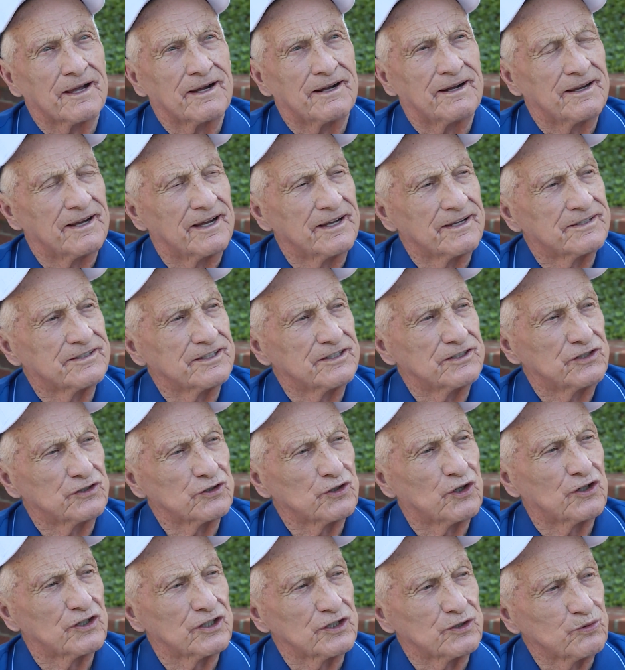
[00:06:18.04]
And I said,
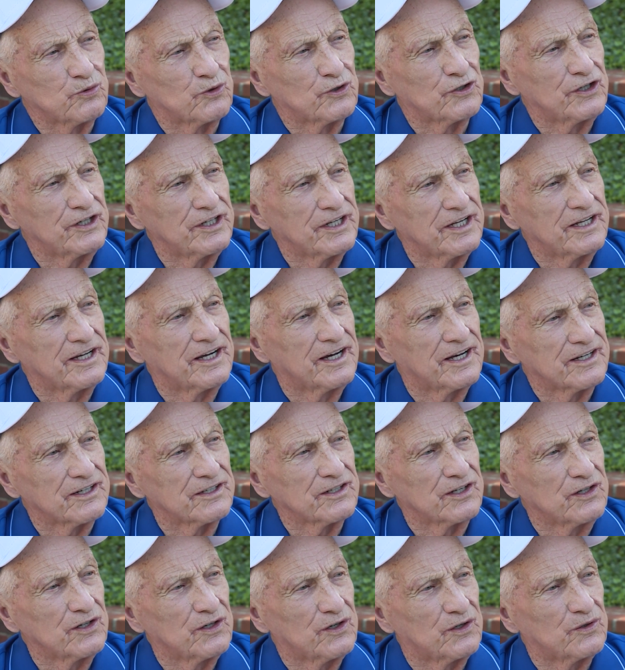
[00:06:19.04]
George, where you gotta
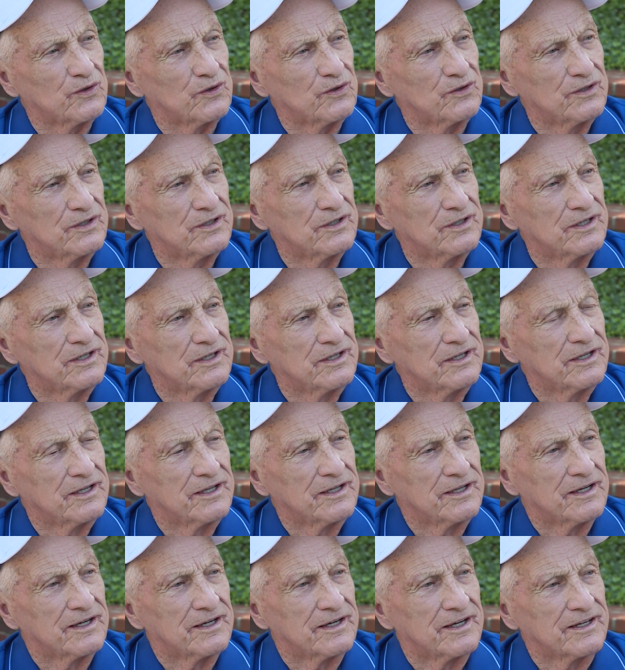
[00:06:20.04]
go?
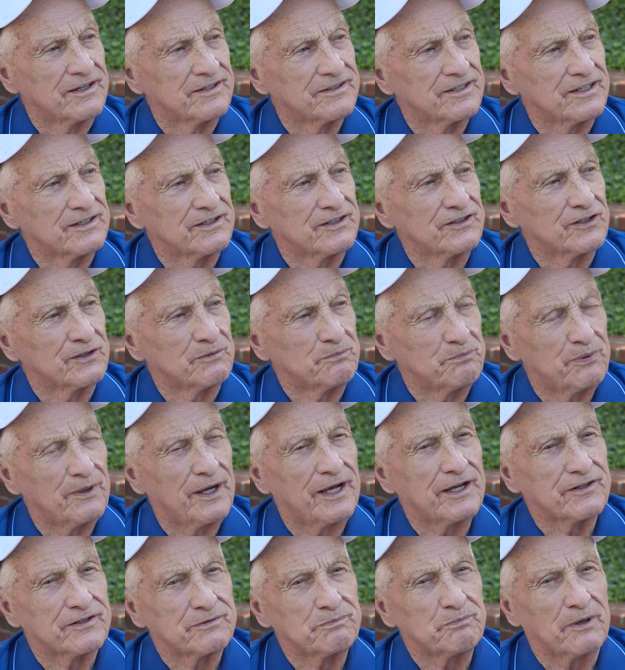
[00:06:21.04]
I said, your
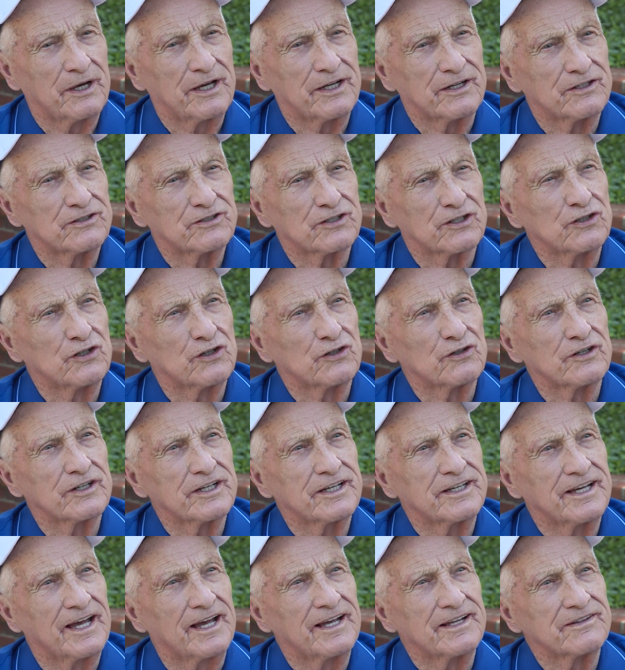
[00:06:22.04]
best bet is go to
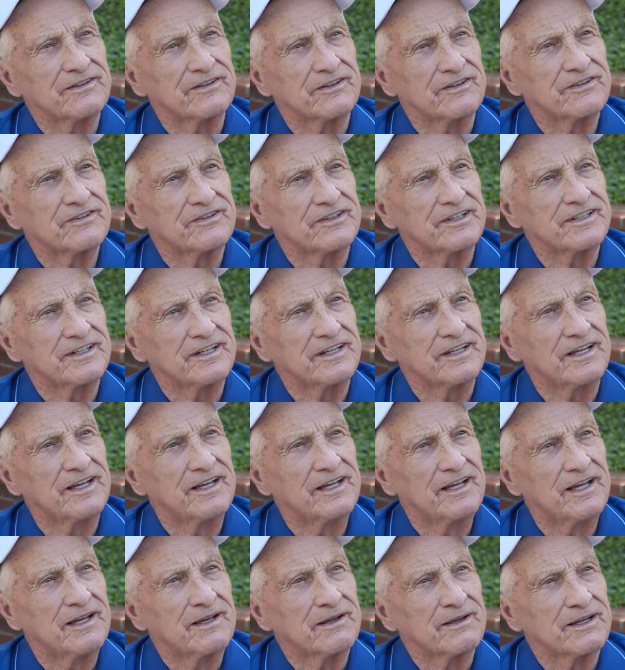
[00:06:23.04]
Kansas City
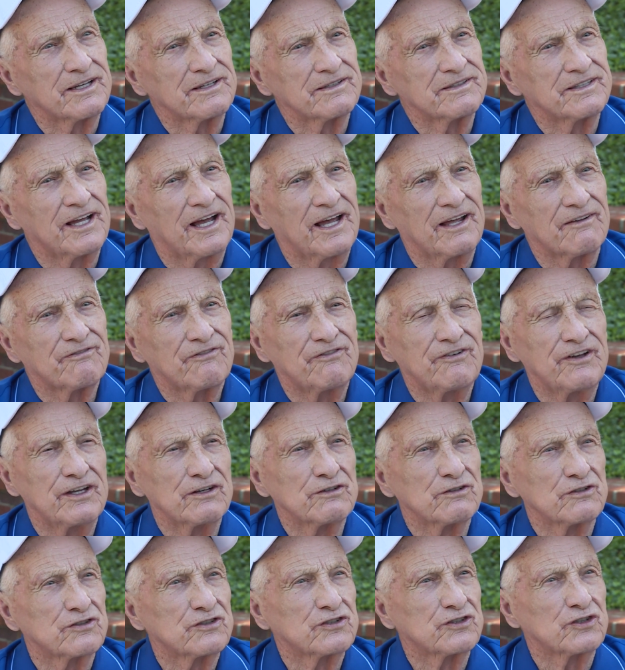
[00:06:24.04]
because that
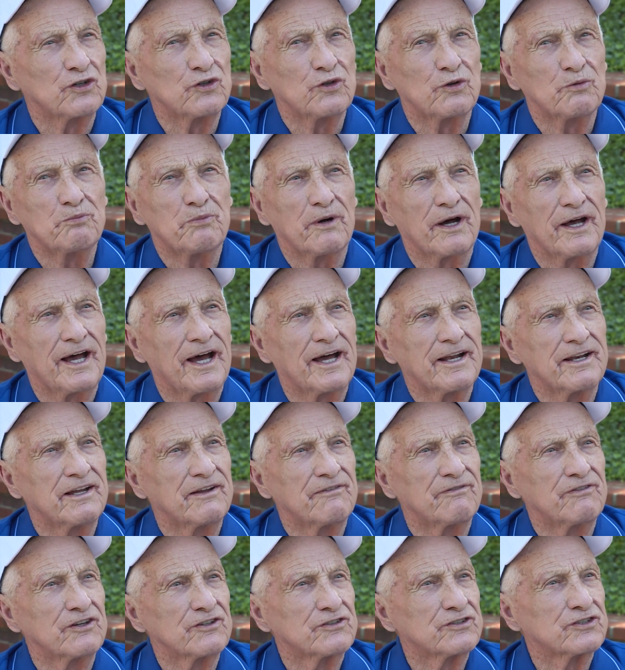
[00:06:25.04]
feels so bad.
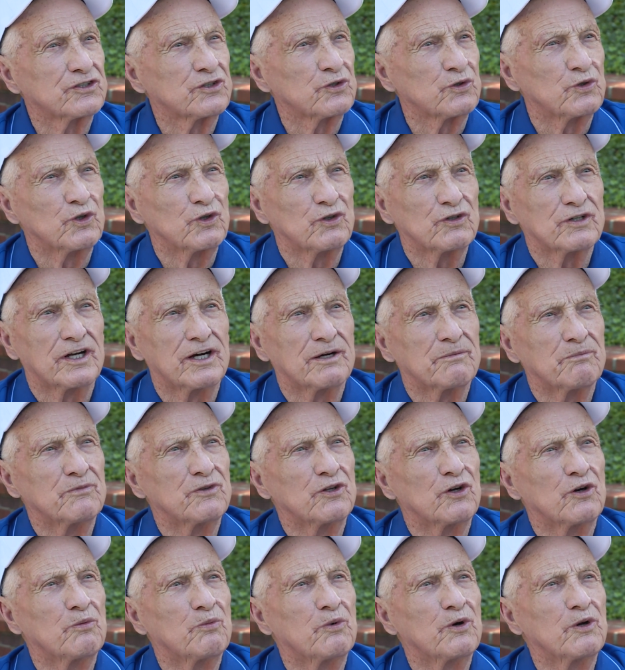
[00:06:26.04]
If you screw it up,
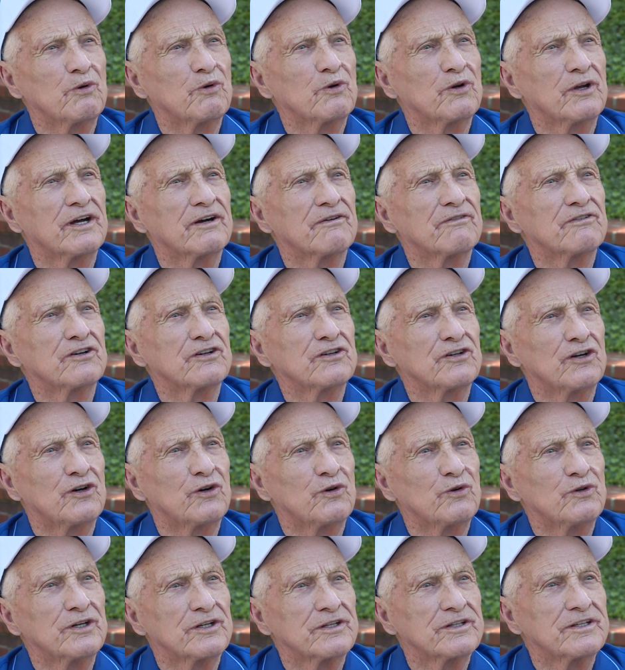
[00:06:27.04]
nobody would ever
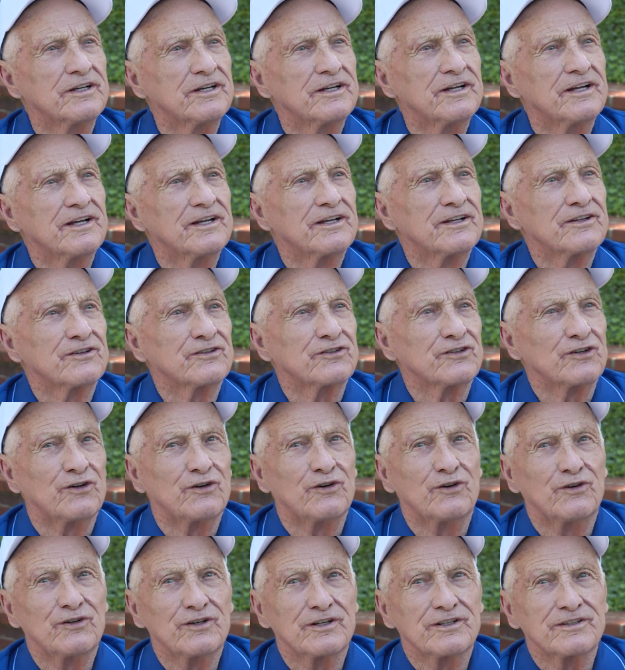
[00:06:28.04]
know it.
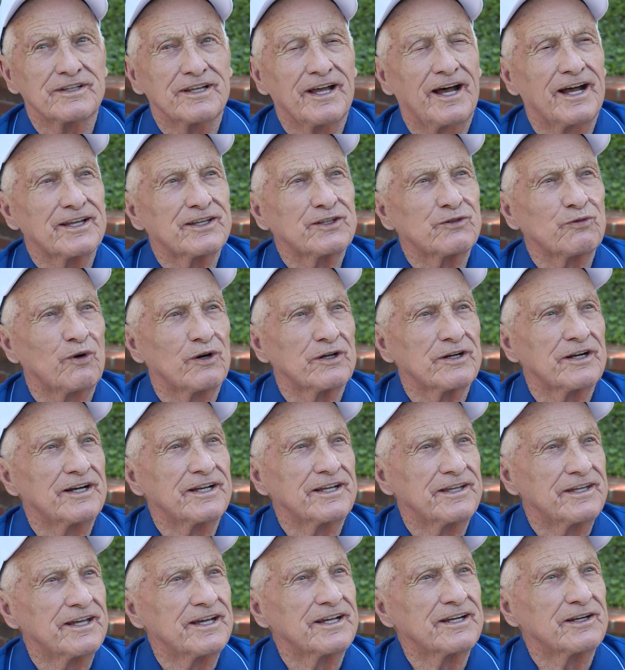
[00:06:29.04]
So that's what I
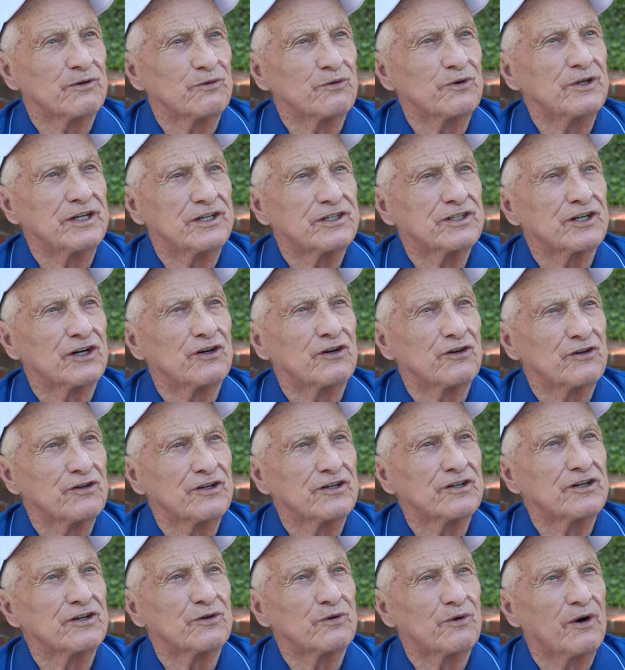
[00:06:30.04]
did, and we turned
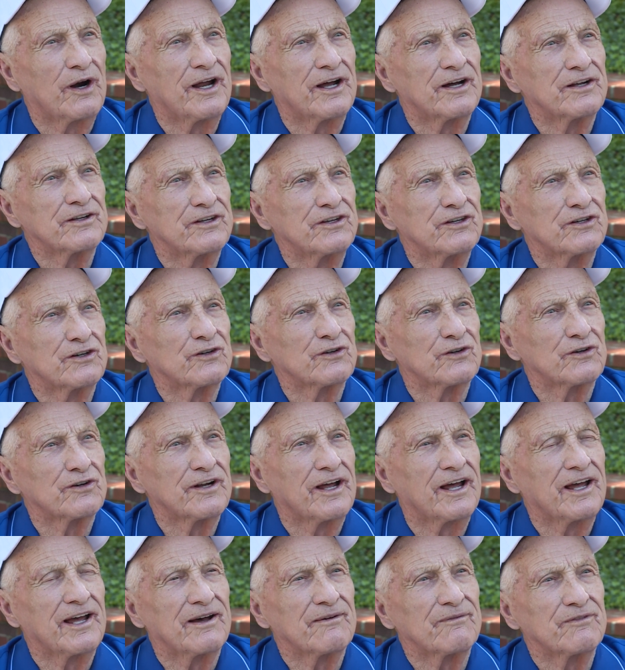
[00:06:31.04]
it around, you know, to
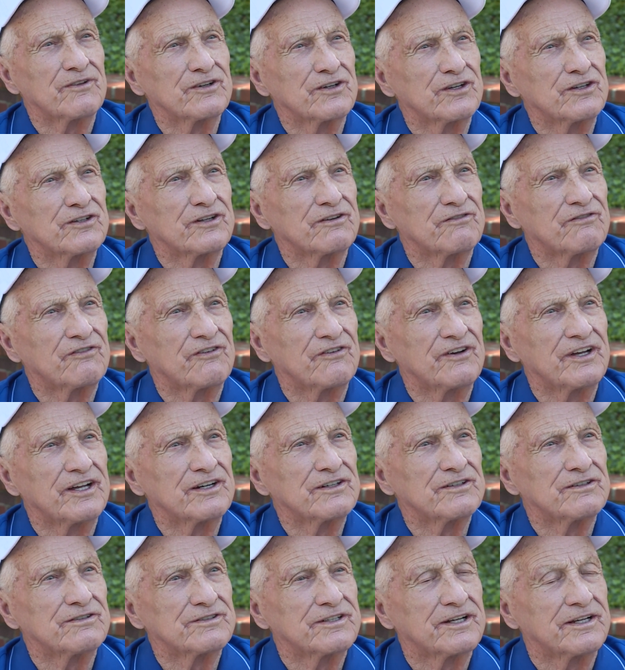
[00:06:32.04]
have the good
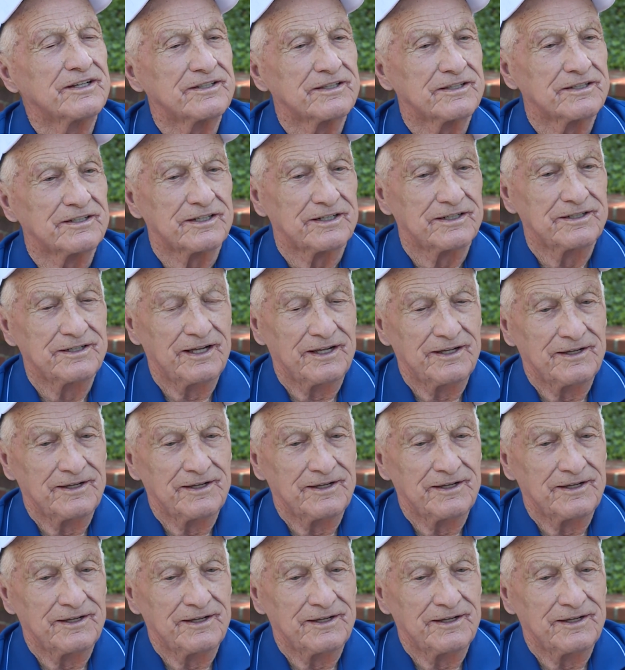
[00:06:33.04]
field. And